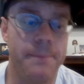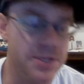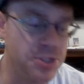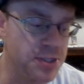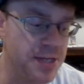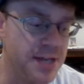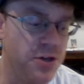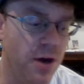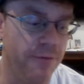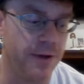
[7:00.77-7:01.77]
He's just a
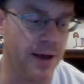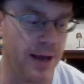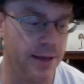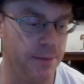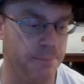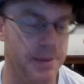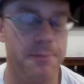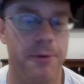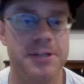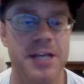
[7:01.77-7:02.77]
tough guy that
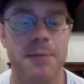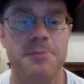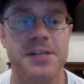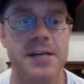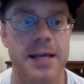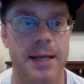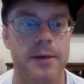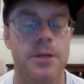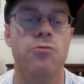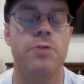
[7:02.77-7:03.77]
teams
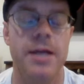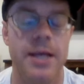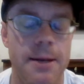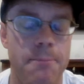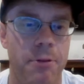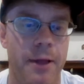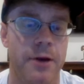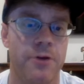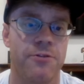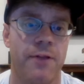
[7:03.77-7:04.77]
need. You need
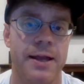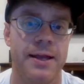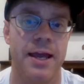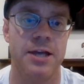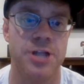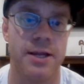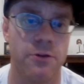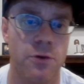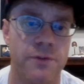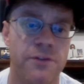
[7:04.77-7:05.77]
players like KJ
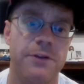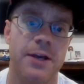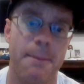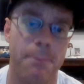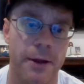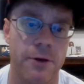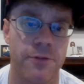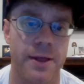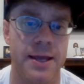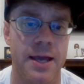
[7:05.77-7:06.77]
Lewis. If you get
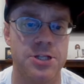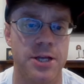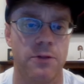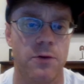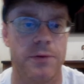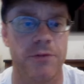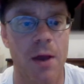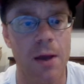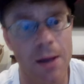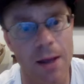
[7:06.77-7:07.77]
players like KJ Lewis,
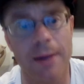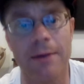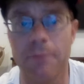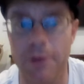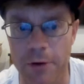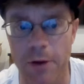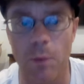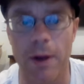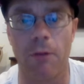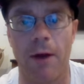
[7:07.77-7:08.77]
you're going to
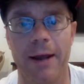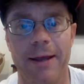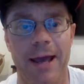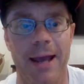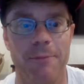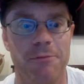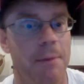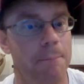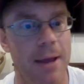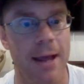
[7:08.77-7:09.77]
win a lot of games.
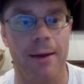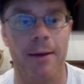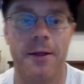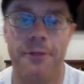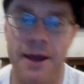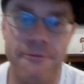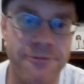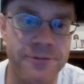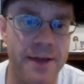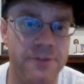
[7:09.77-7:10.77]
But man,
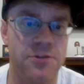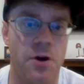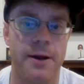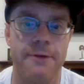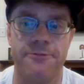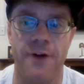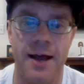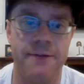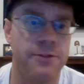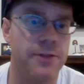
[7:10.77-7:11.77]
that starting
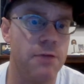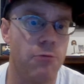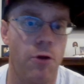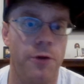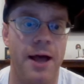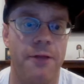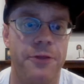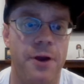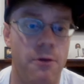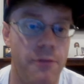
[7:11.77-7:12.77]
five that they rolled
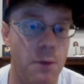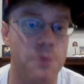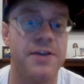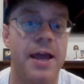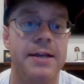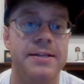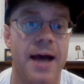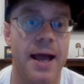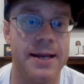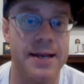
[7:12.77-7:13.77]
out there, that was a
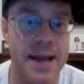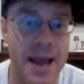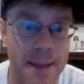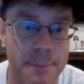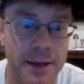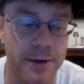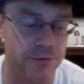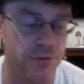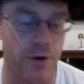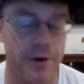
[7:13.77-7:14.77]
dynamic
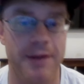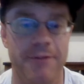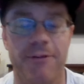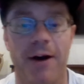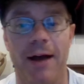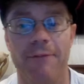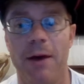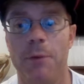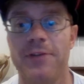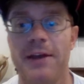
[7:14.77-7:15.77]
starting five.
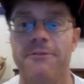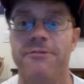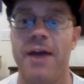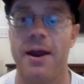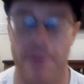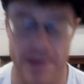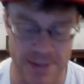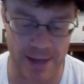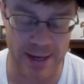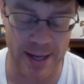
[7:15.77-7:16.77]
That was a very
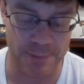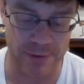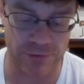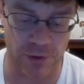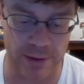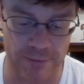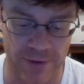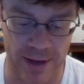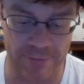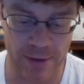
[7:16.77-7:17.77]
dynamic starting
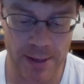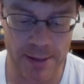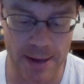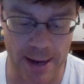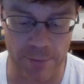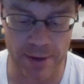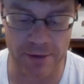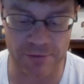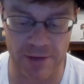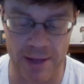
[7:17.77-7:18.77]
five. Now,
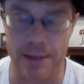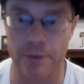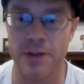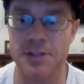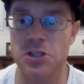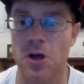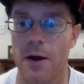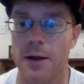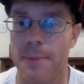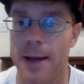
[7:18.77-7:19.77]
in a second, let's
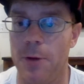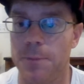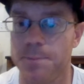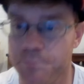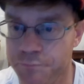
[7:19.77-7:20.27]
talk about